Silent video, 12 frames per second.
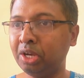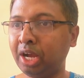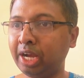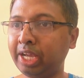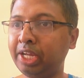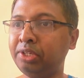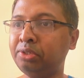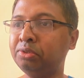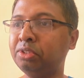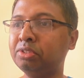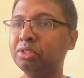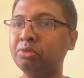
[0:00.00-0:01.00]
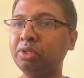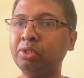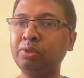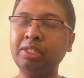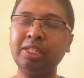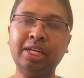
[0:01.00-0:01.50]
Again
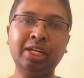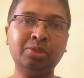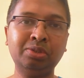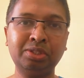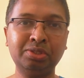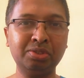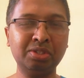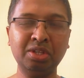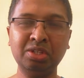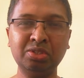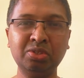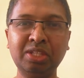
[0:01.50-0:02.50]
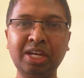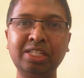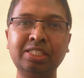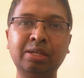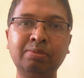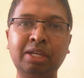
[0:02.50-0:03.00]
2021 there are 2 issues. So there
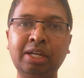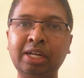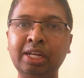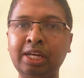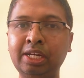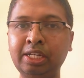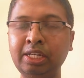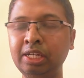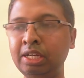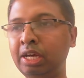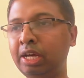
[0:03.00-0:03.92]
is some irregularity.